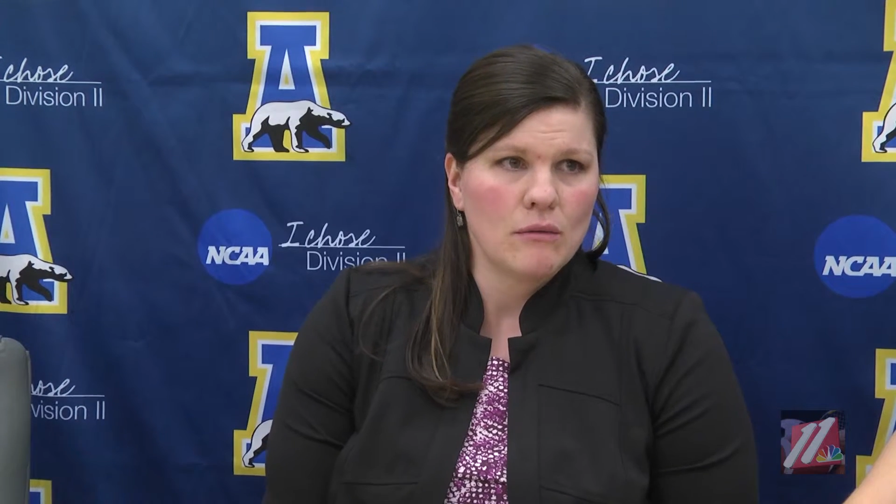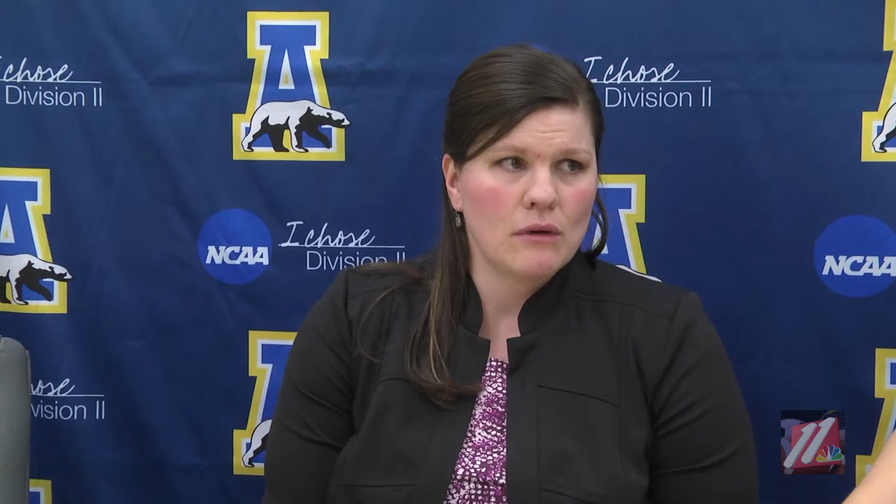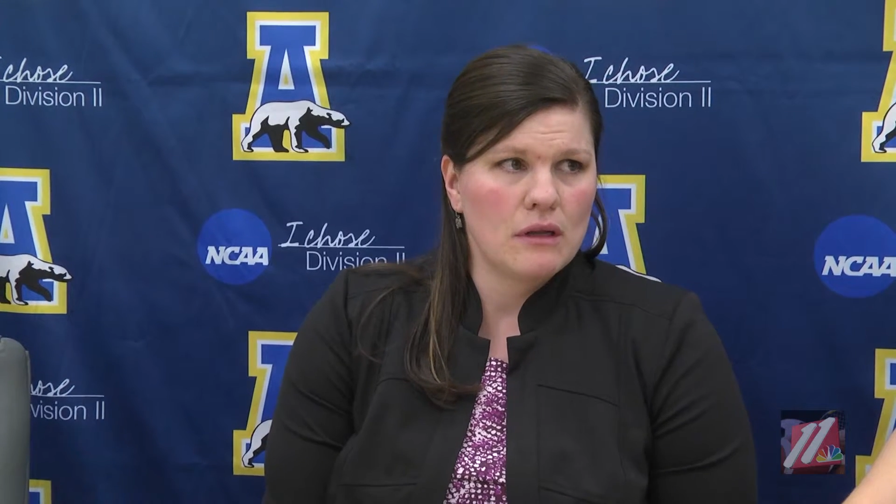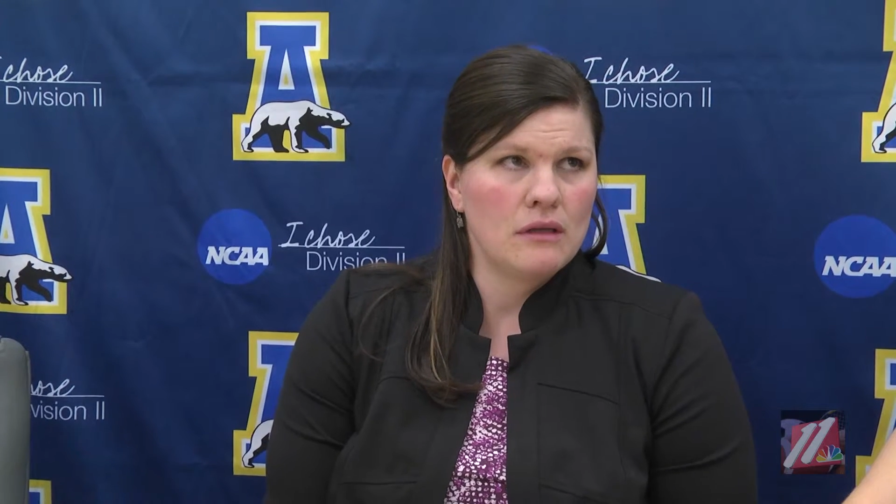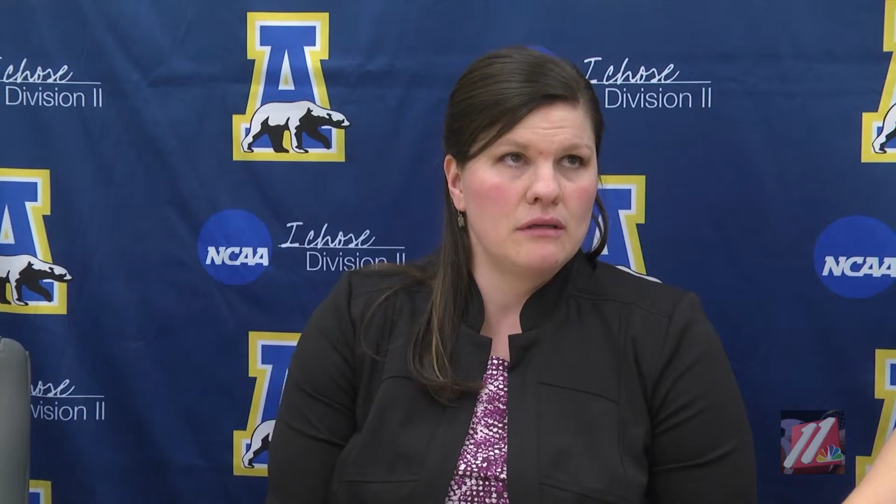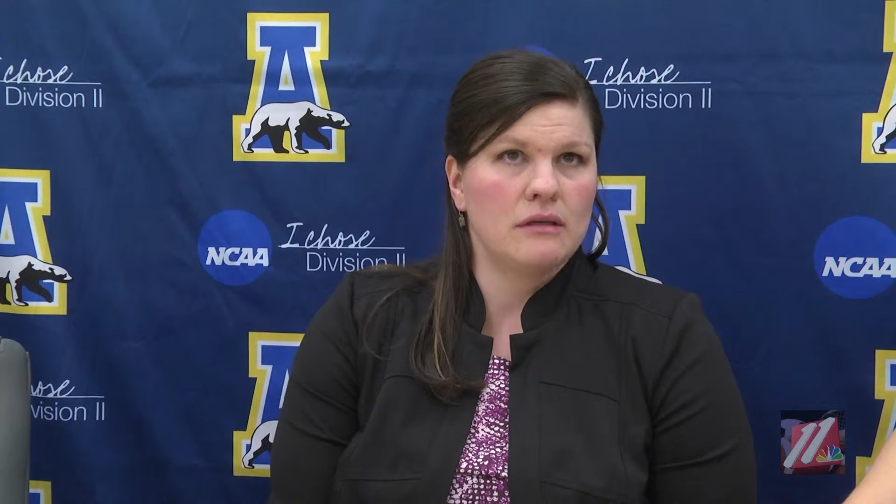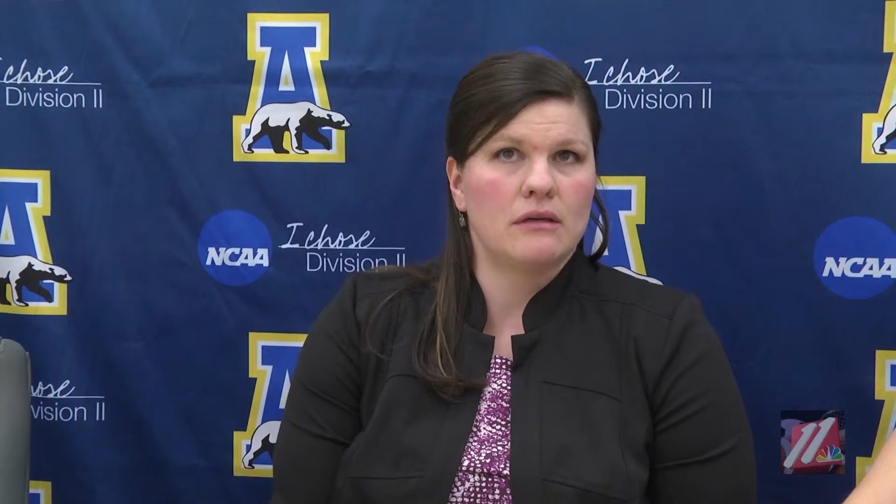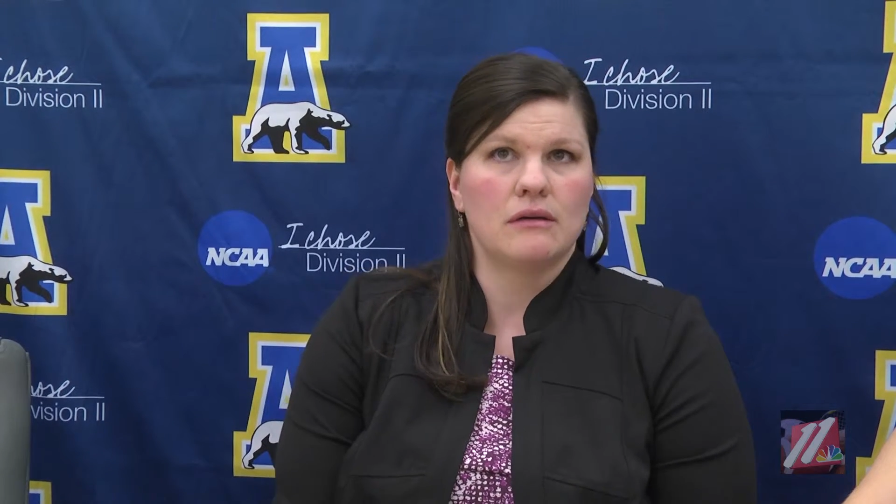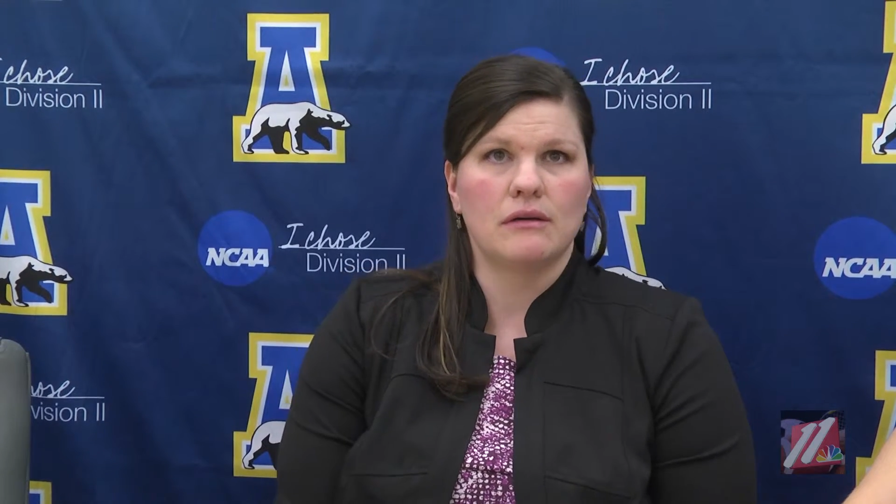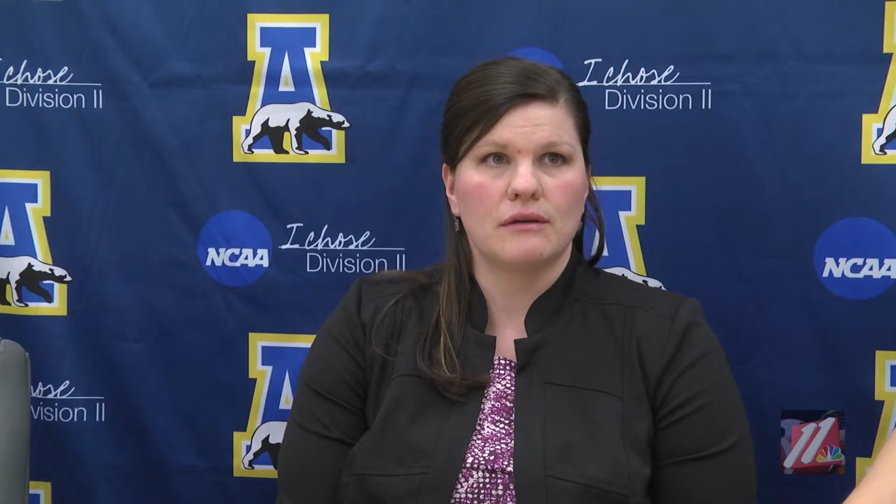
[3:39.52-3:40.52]
Well,
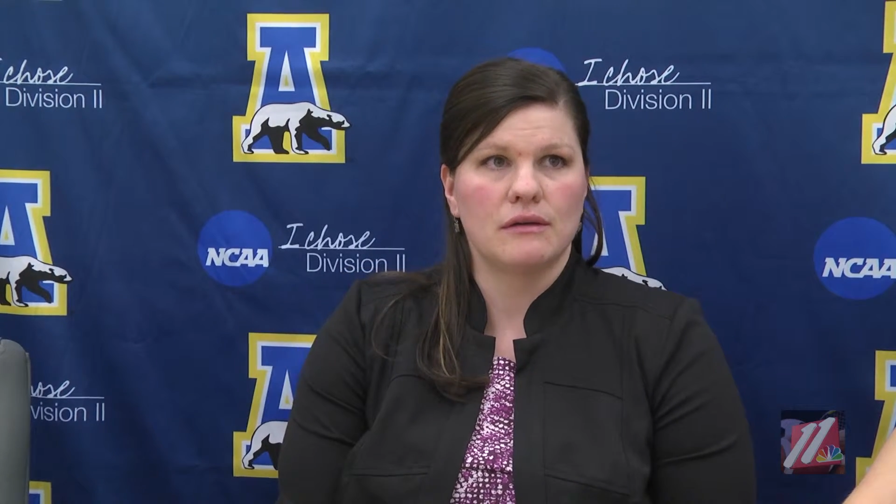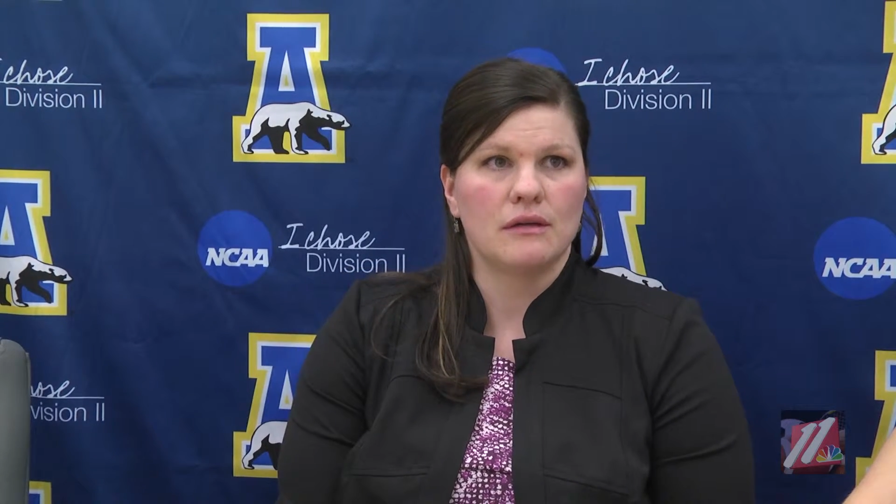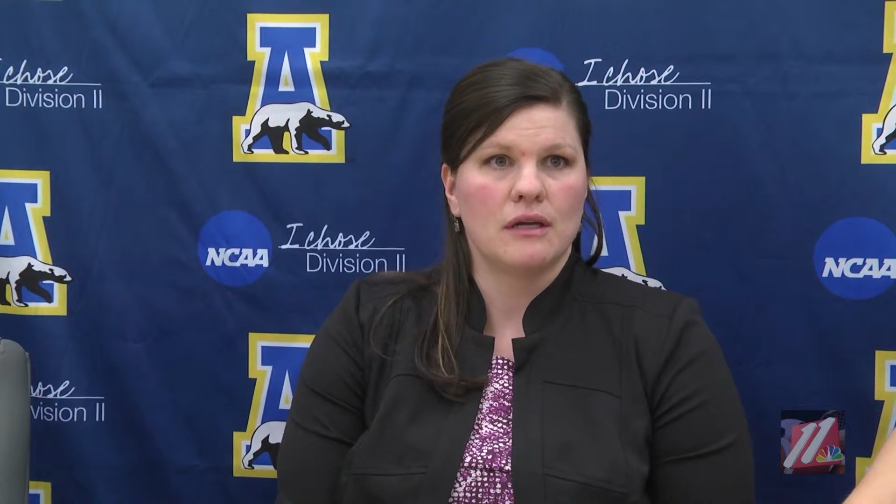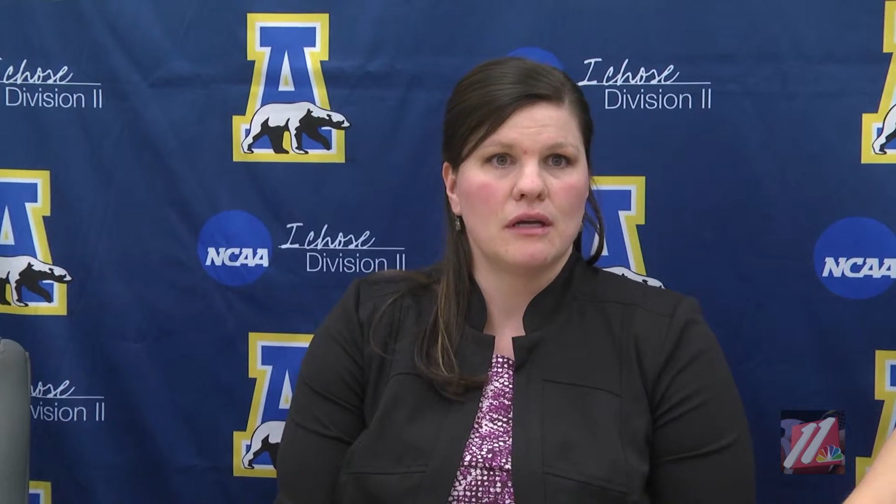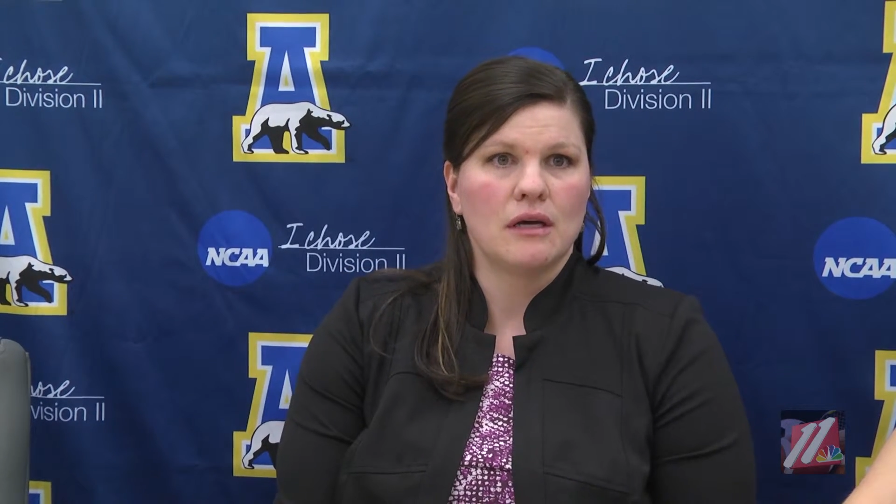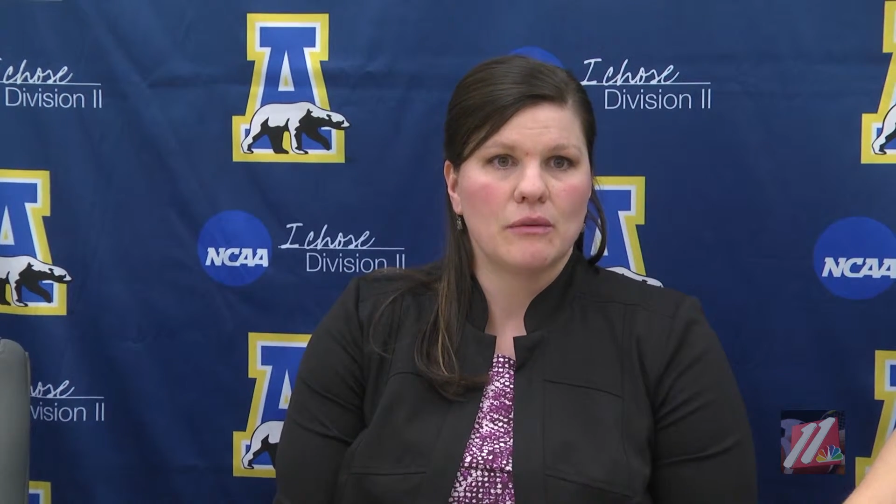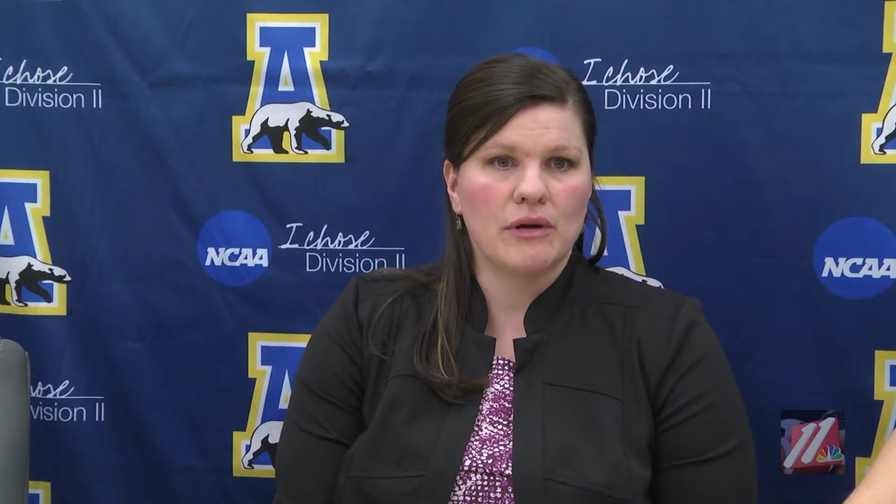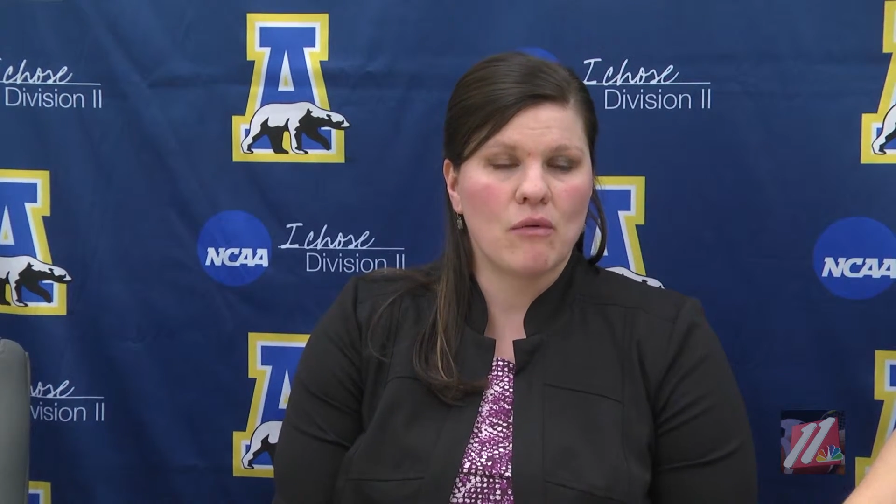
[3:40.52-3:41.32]
we